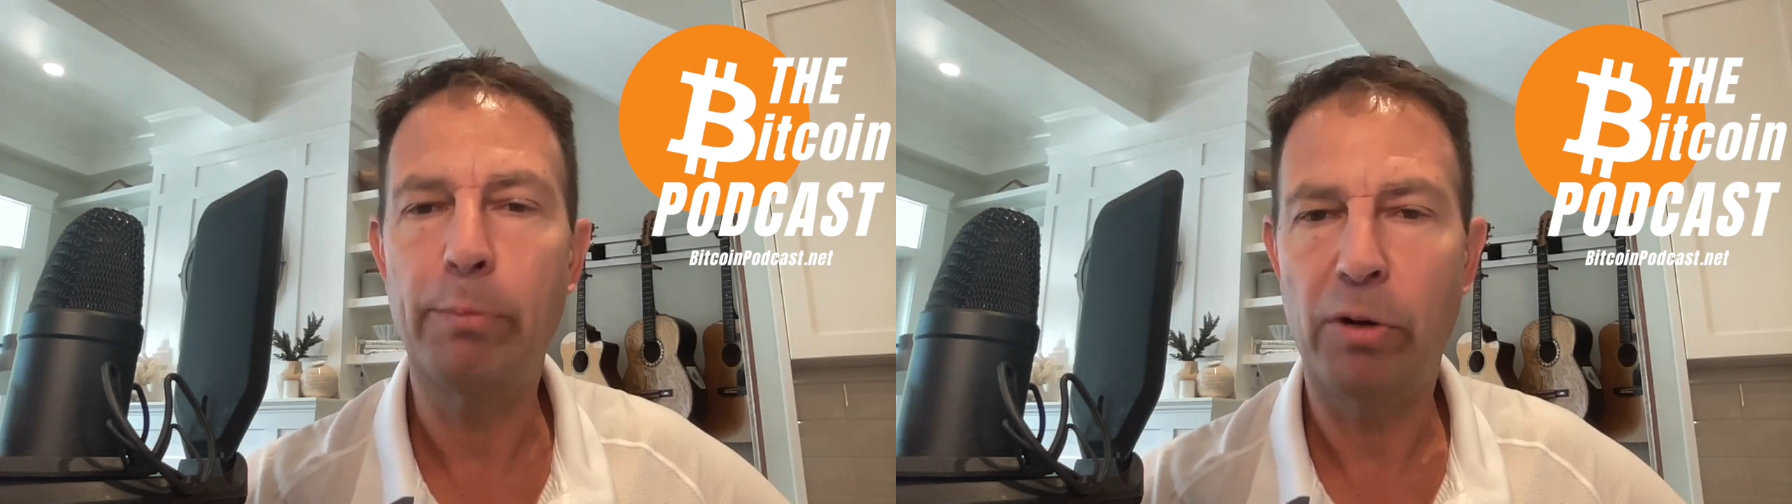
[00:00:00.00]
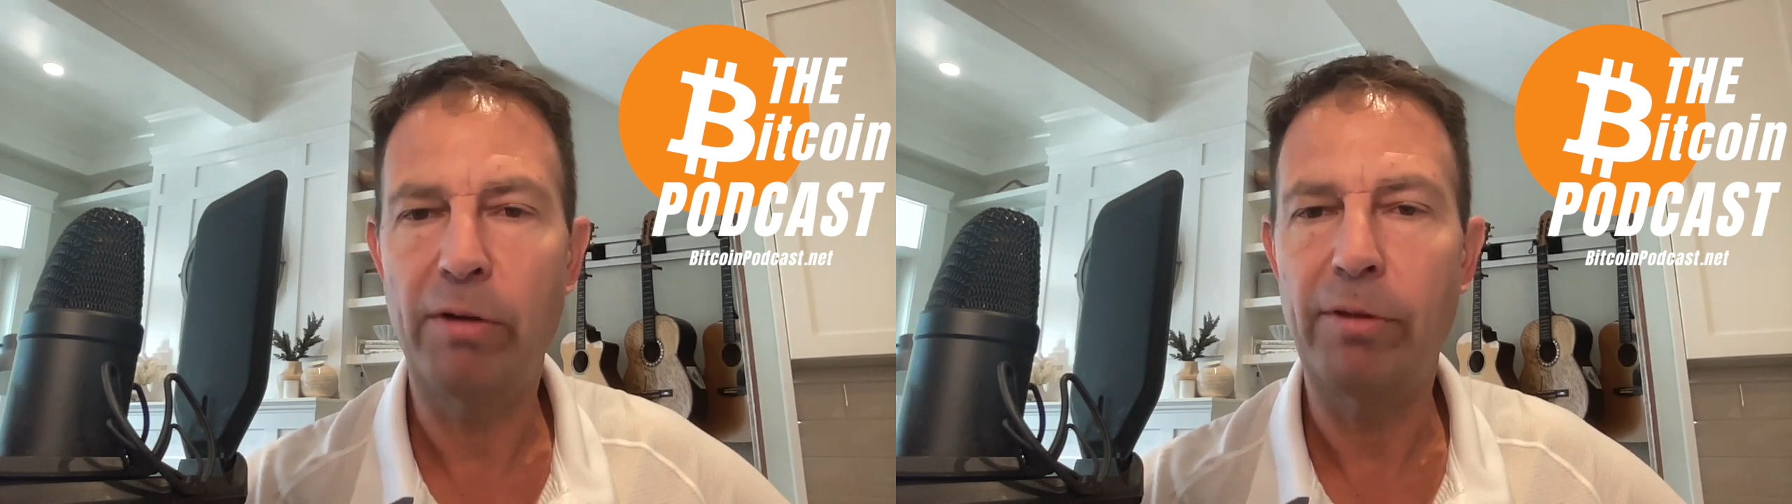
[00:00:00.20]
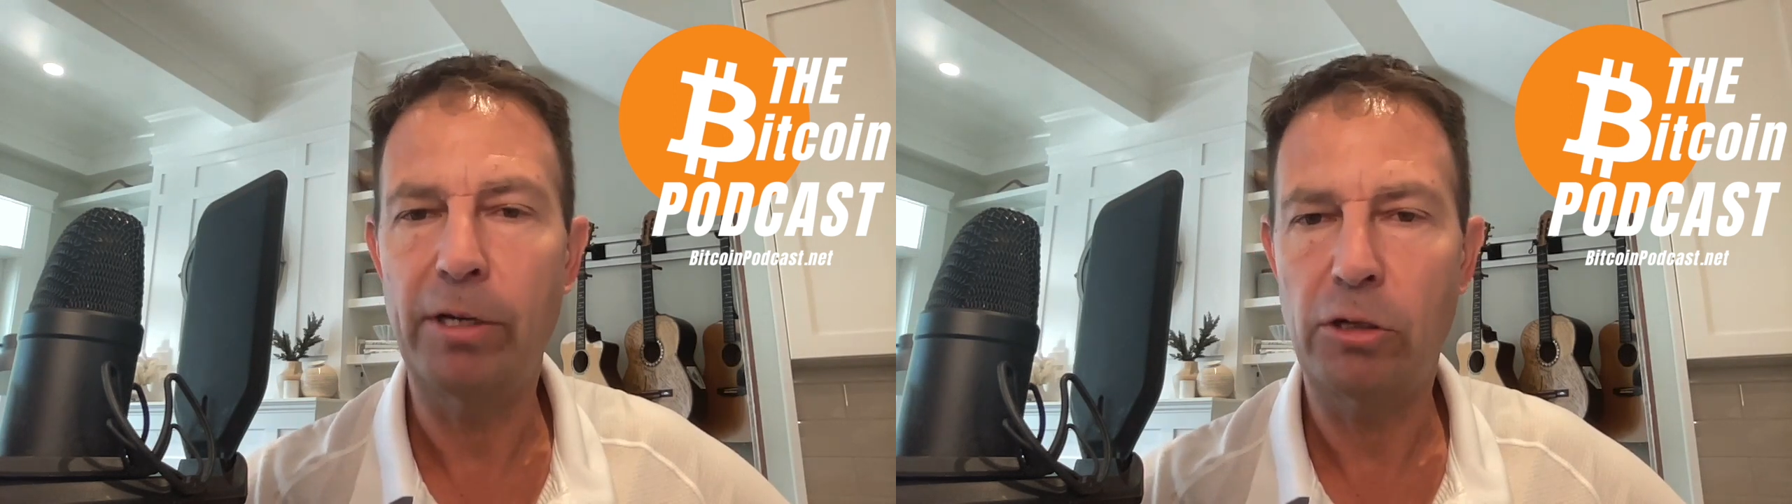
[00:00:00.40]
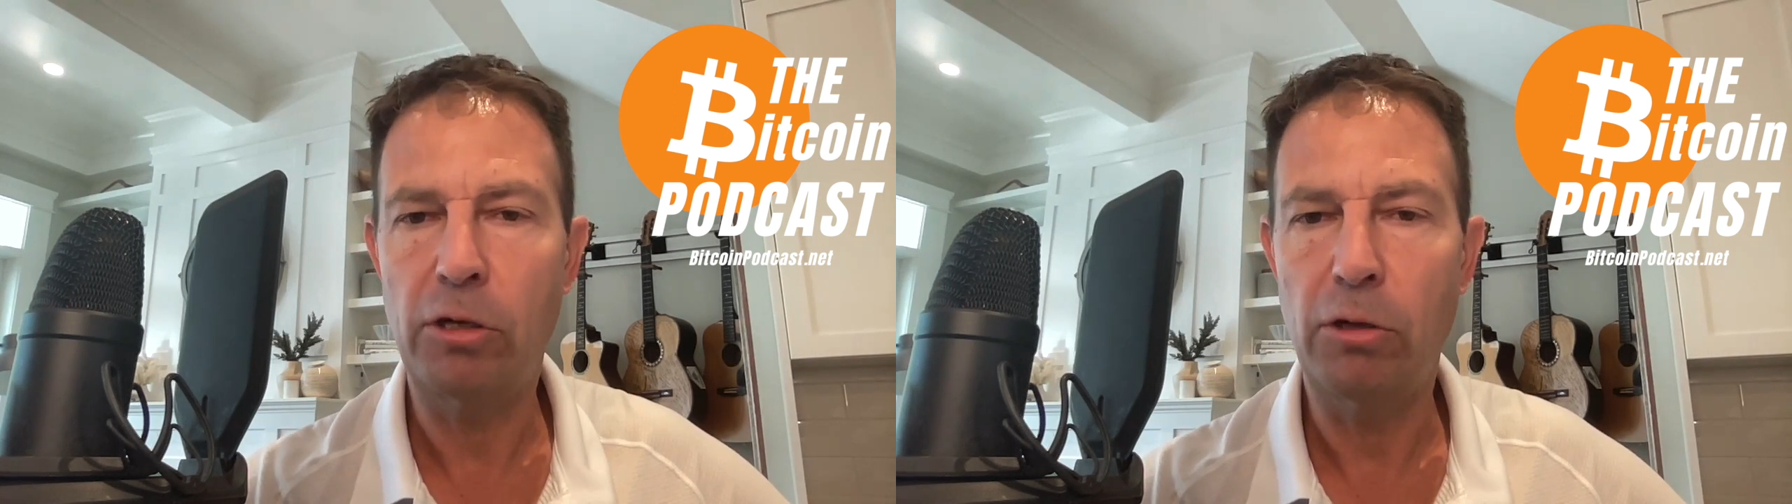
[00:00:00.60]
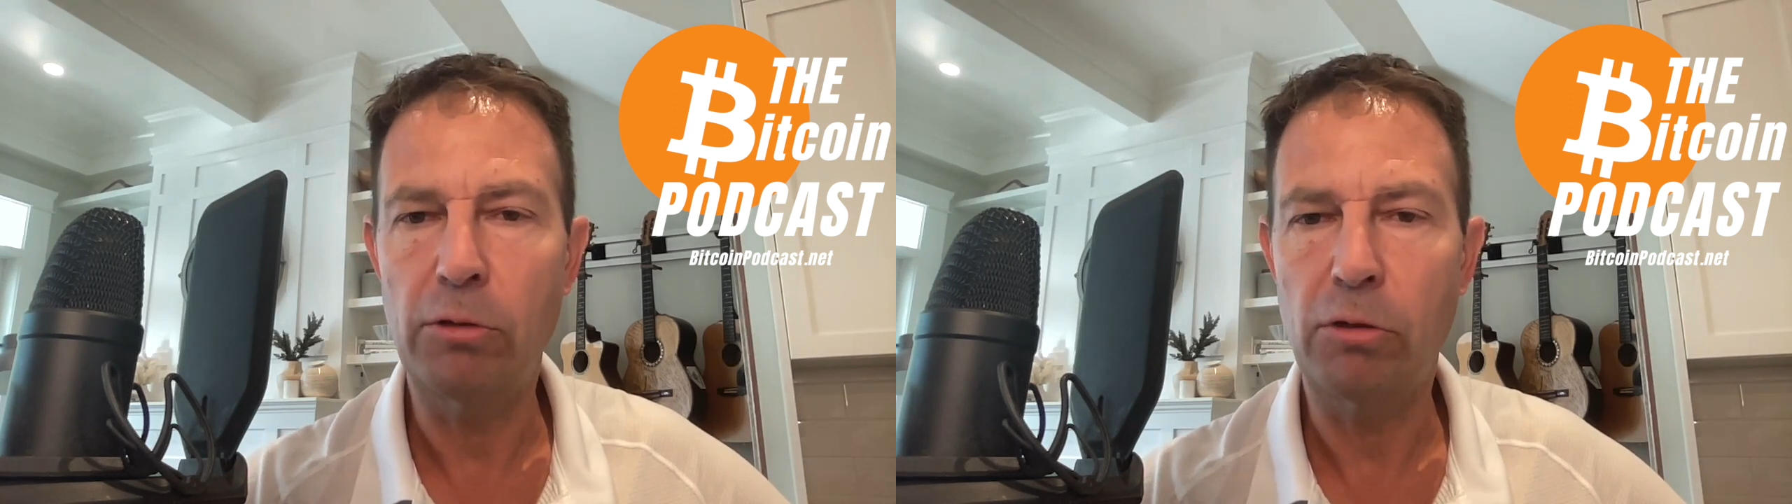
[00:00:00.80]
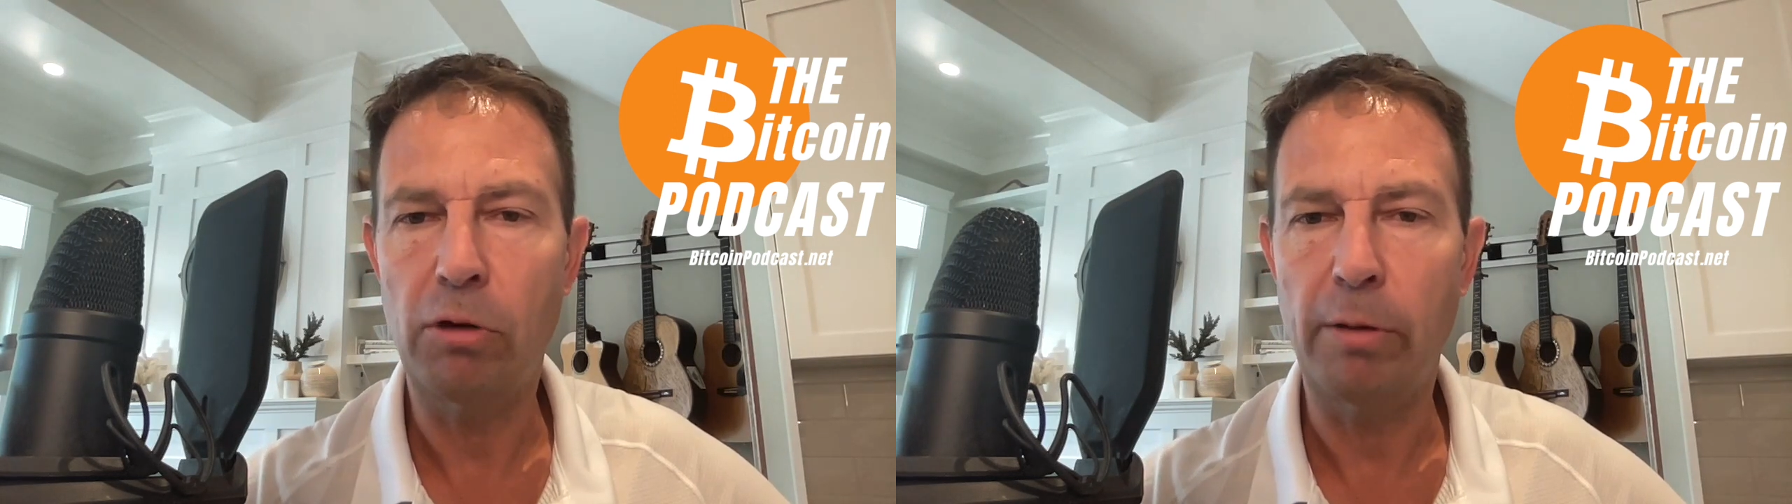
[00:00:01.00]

privileged closed door